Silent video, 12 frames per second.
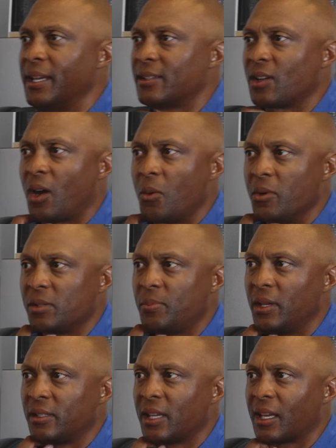It's always
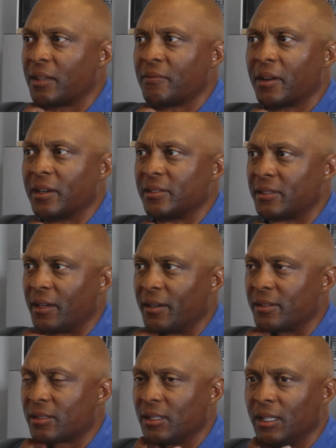been taken very
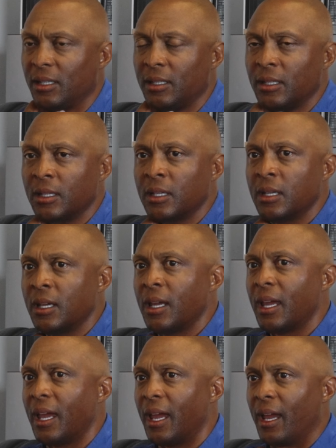seriously,
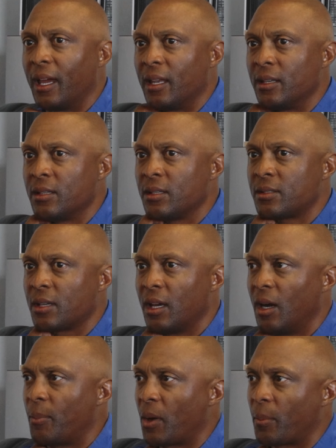and to
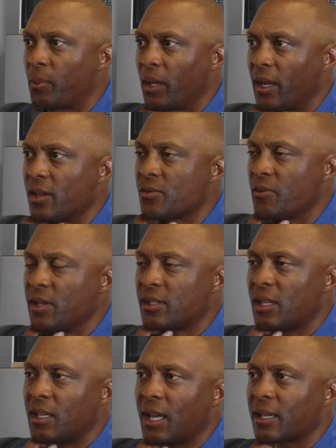help our players reach
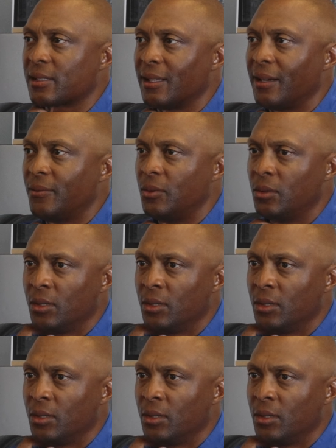the next level.